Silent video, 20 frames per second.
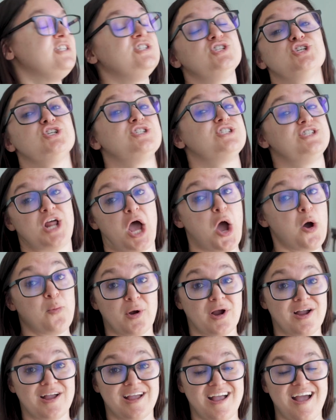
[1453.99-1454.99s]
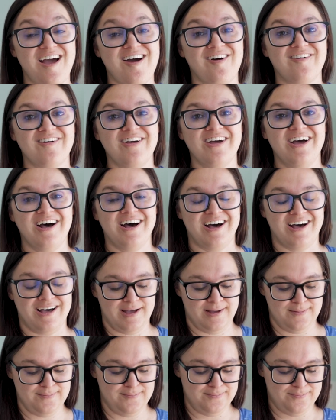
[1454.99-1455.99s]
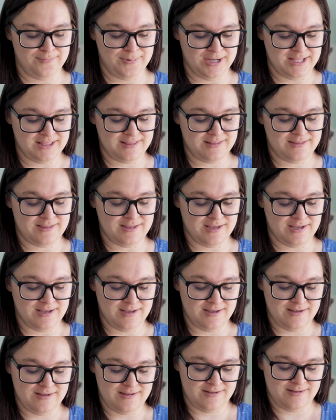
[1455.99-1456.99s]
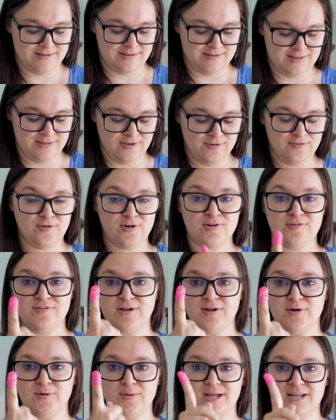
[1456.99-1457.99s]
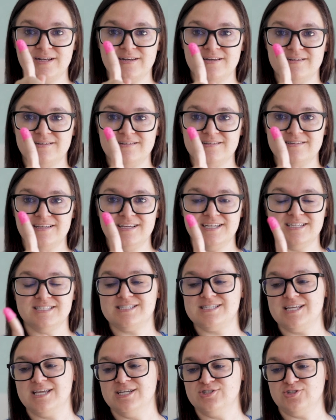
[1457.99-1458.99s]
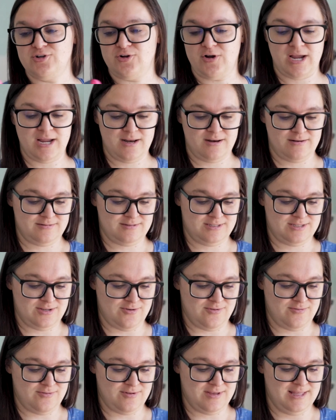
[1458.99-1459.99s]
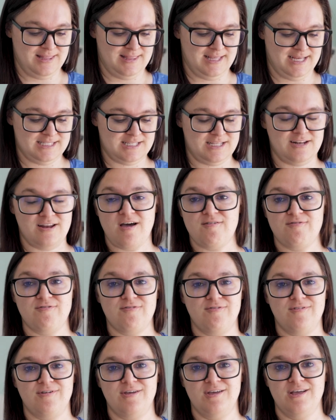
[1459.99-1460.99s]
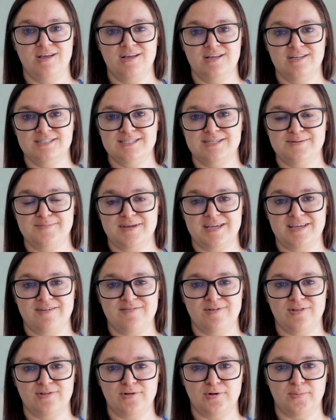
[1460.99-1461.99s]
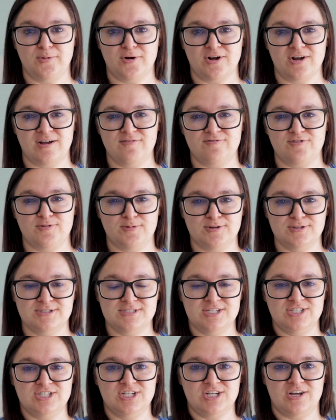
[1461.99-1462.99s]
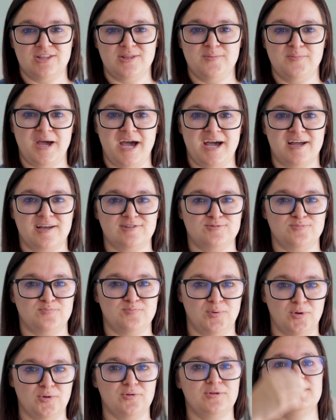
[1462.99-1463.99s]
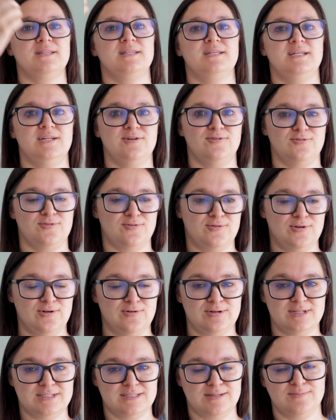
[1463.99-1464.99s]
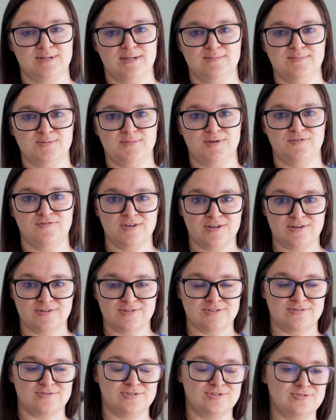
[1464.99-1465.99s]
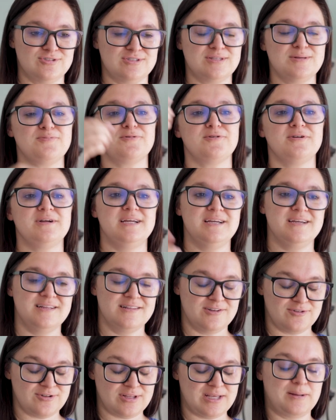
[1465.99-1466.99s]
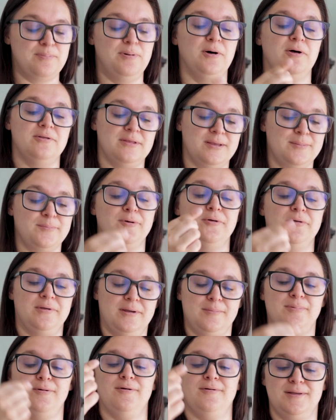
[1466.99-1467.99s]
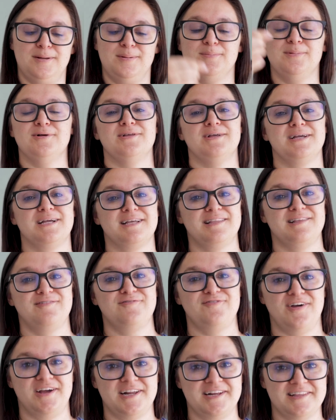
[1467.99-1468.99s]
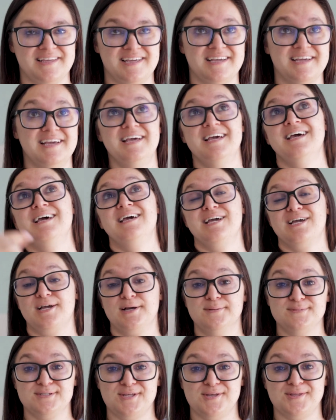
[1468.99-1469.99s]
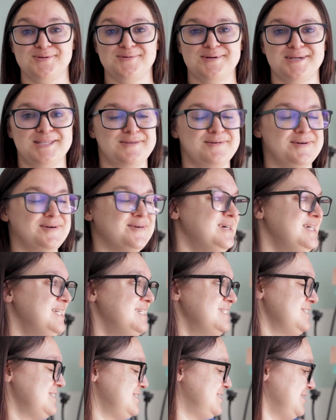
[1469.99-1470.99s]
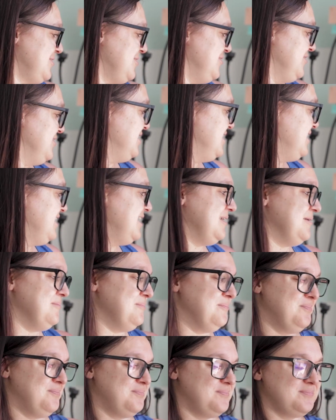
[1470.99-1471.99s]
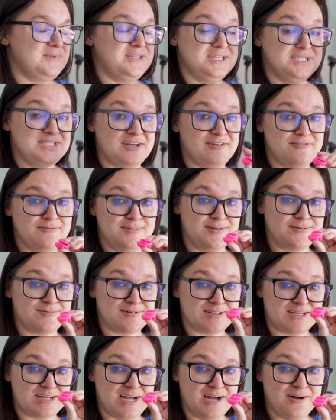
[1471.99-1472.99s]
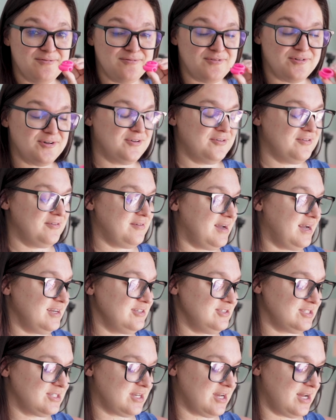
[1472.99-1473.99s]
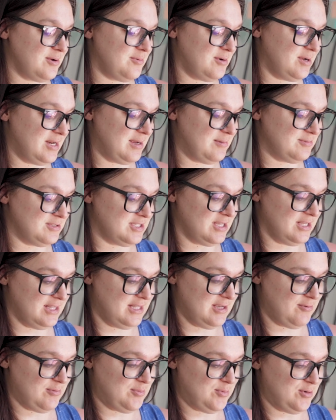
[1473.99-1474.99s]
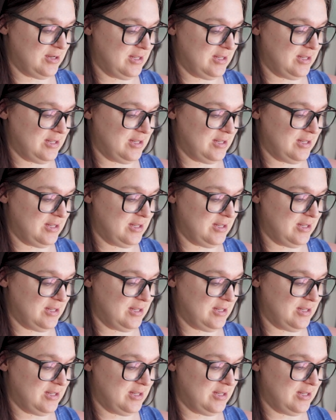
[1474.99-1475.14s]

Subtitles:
it's just not working out. But the forefinger one is great. So, and that's enough to make it a little more comfortable stitching on the bag and pulling the needle through, because sometimes my fingers are too slippery and you're like pulling, and then finally it comes all the way through. So these have been really helpful. I just got them on Amazon. They were